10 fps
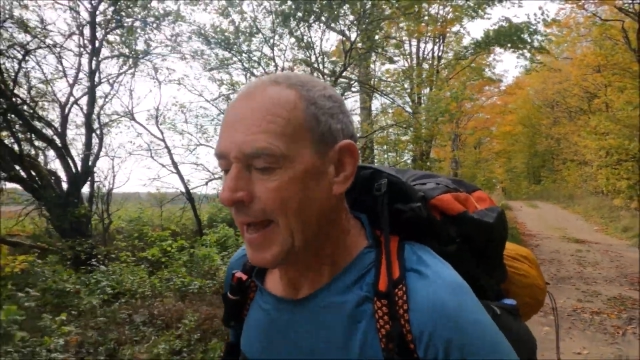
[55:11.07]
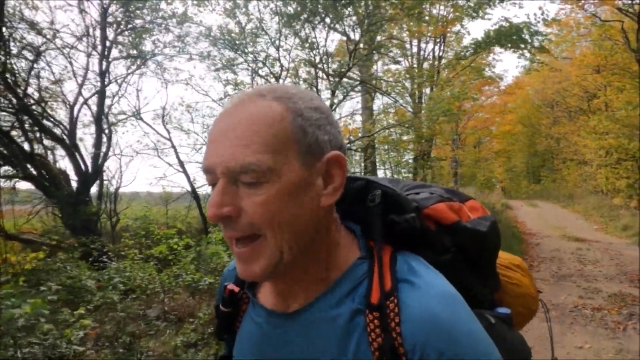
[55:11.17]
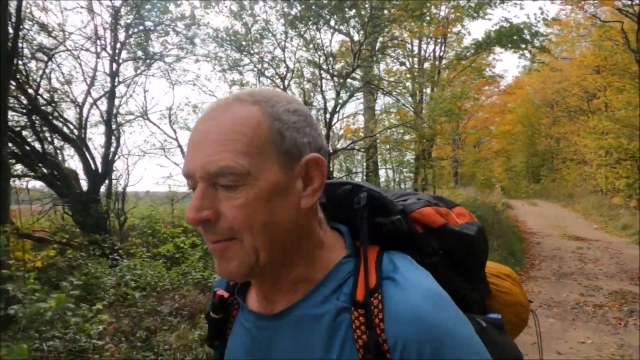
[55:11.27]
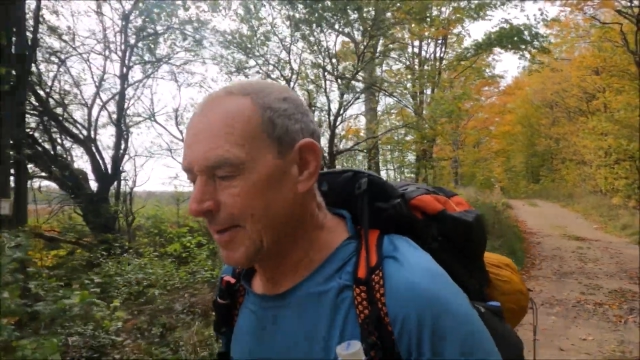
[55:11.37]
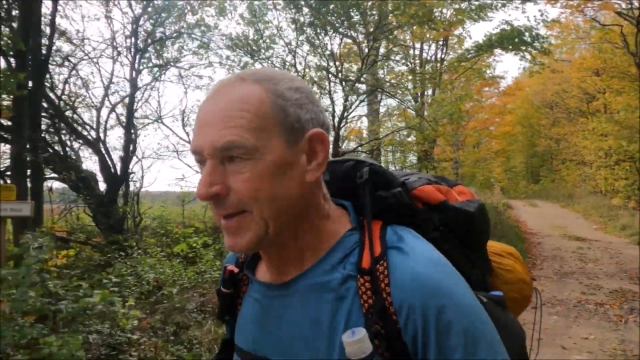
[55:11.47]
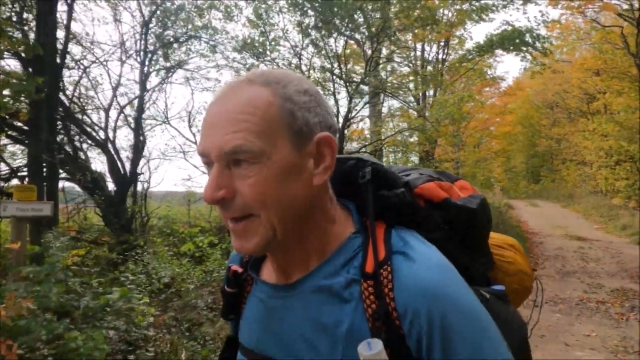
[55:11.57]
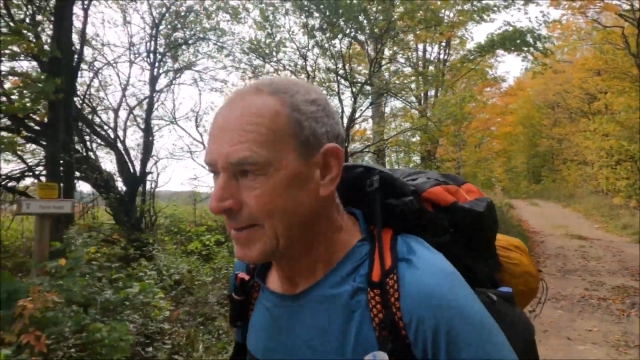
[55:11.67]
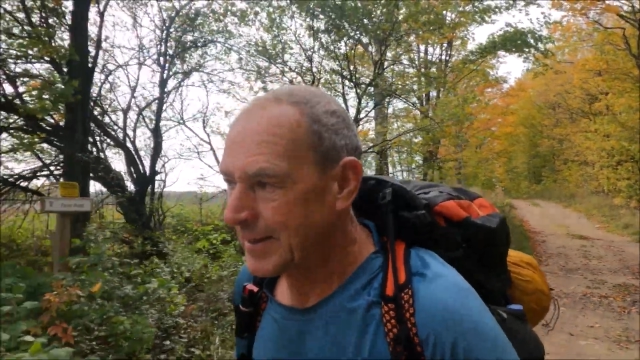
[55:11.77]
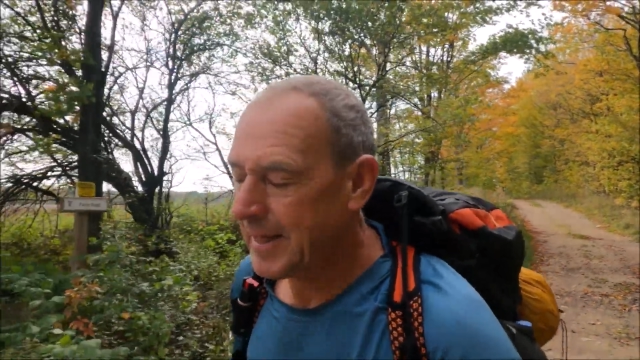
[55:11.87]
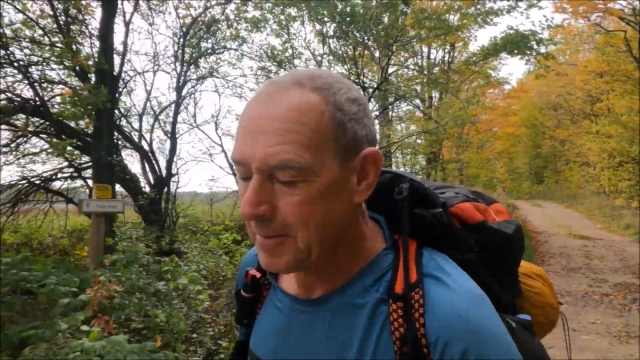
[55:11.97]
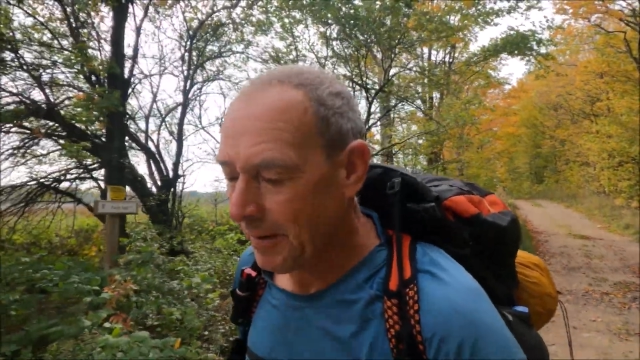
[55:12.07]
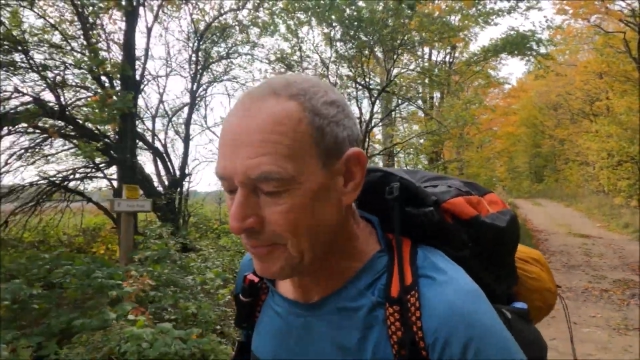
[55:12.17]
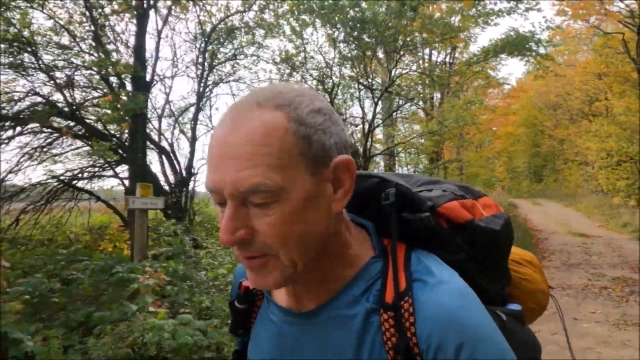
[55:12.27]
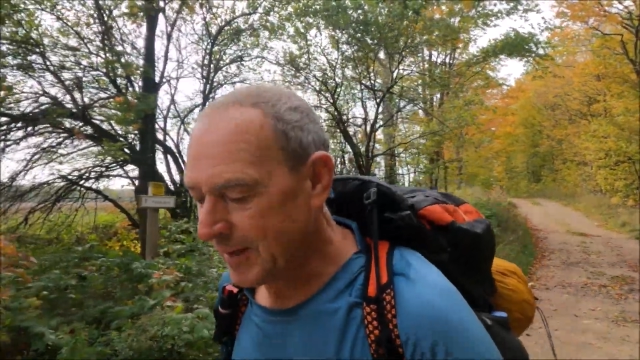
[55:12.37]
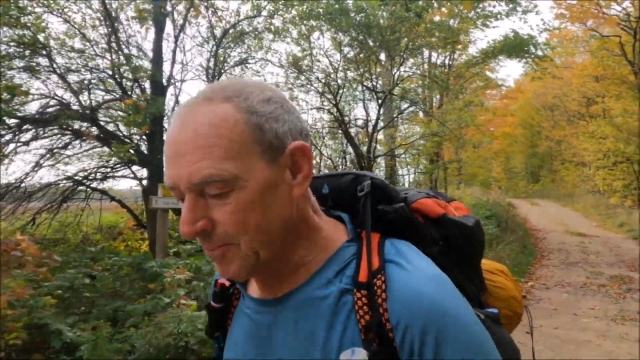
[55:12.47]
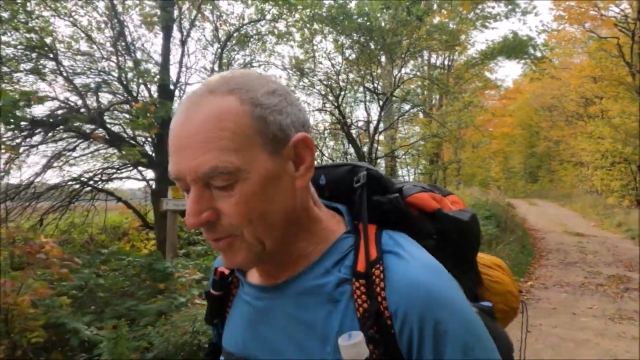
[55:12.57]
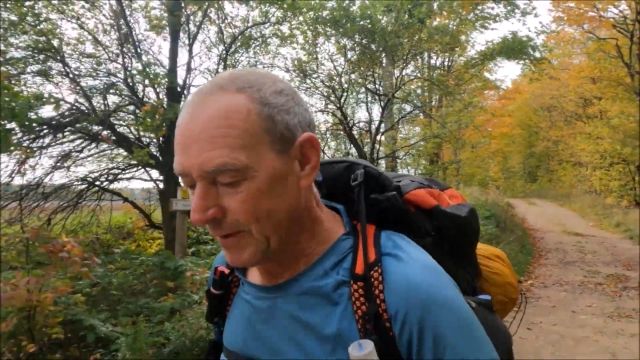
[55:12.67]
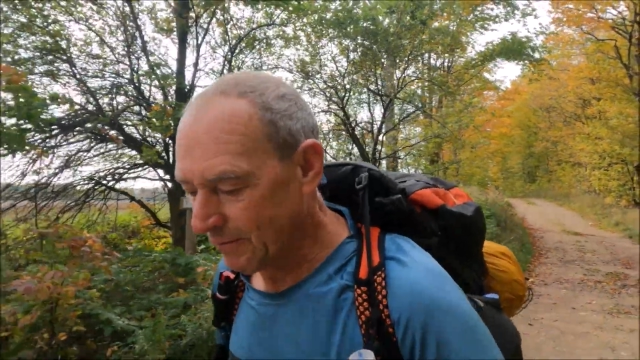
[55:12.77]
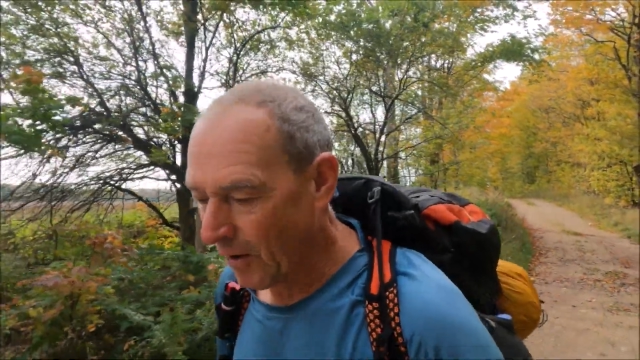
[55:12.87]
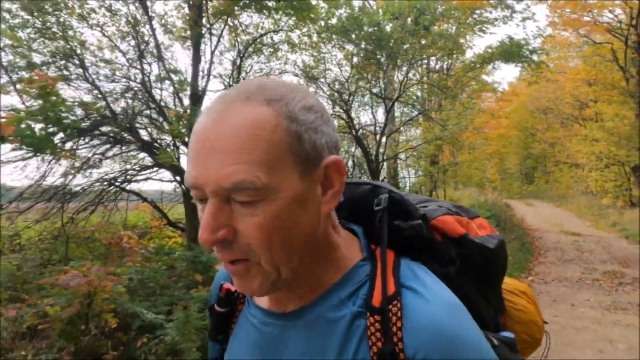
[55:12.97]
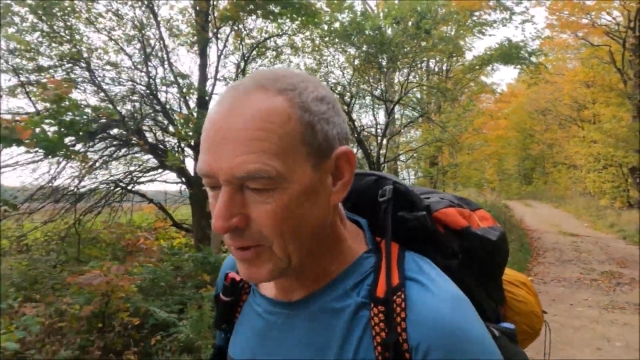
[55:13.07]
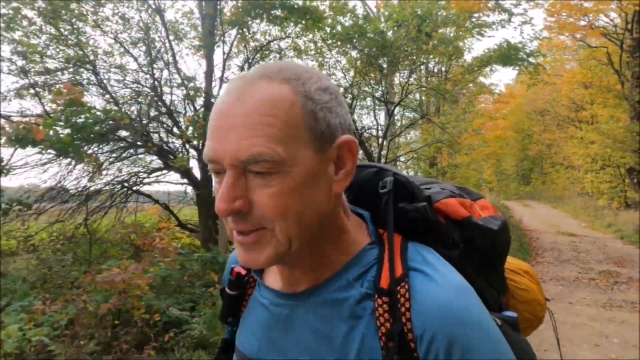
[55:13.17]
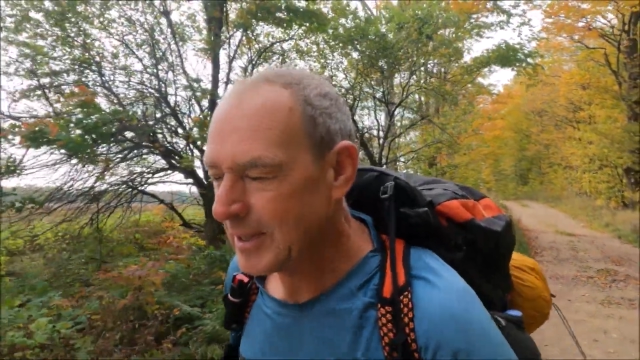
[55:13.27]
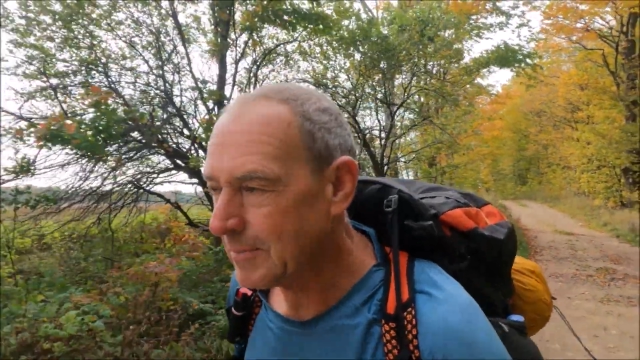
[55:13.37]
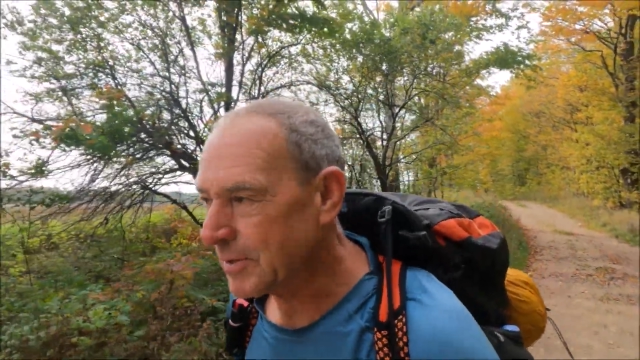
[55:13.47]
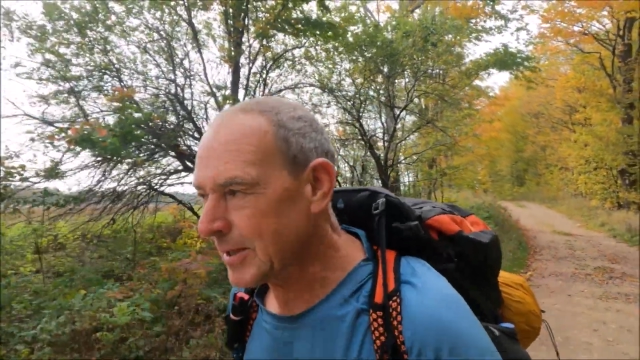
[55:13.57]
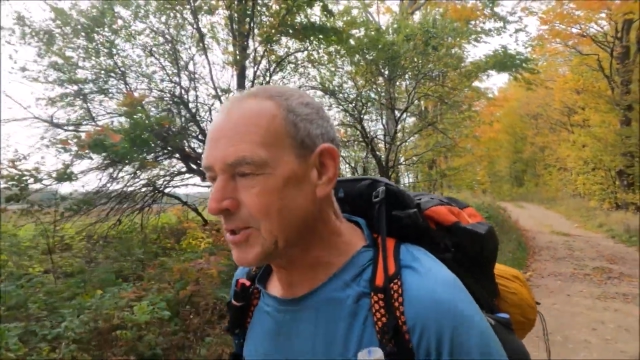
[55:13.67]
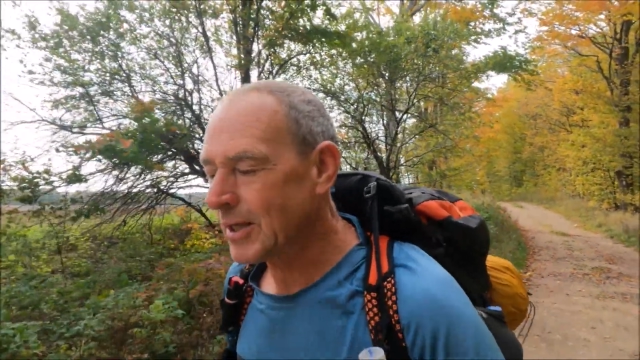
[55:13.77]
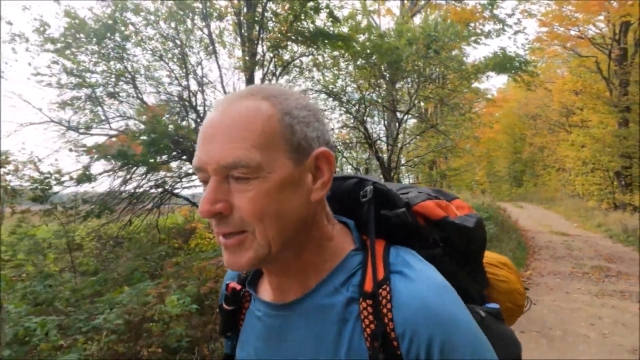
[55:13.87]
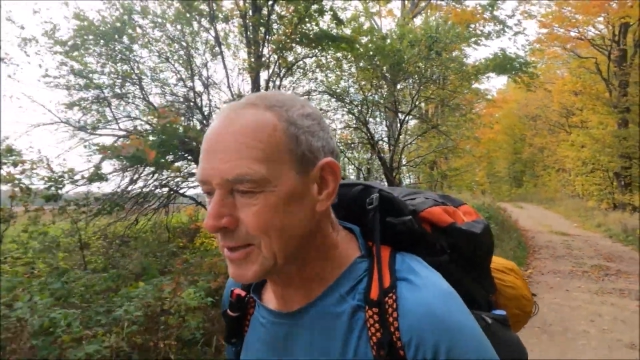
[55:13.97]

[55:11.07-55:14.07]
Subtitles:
to keep everything moving forward, to keep the